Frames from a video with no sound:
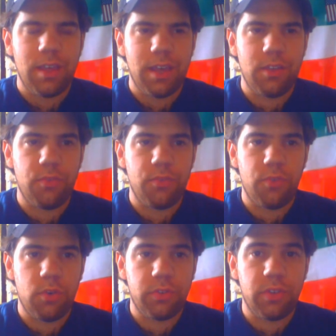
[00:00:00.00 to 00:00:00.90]
Hey there,
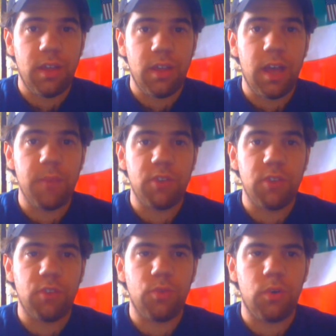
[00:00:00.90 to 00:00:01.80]
folks. I'm
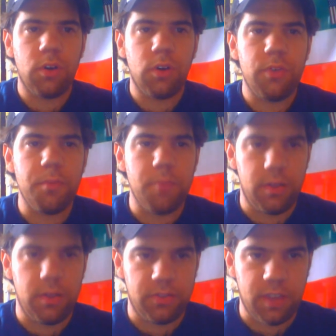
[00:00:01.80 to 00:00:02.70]
Joshua Orro, the
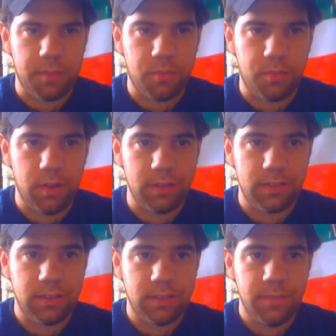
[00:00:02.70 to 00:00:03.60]
Mustang
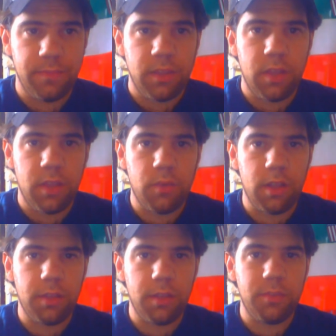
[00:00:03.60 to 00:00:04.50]
Prince, and
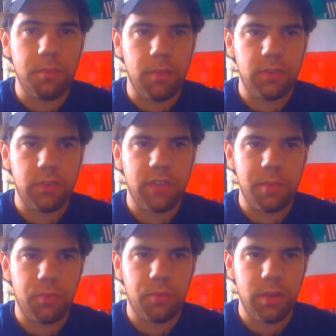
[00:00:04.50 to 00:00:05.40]
welcome to
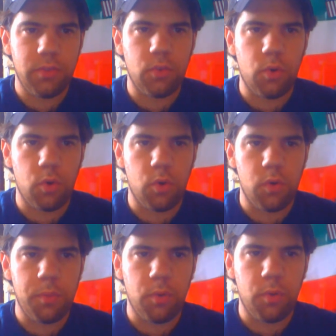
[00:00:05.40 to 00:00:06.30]
Mustang Prince
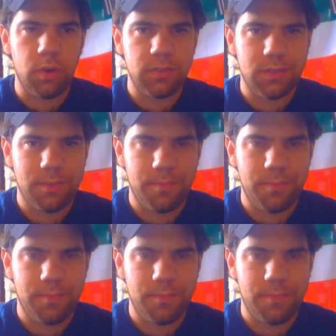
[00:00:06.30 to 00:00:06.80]
Orro Reports.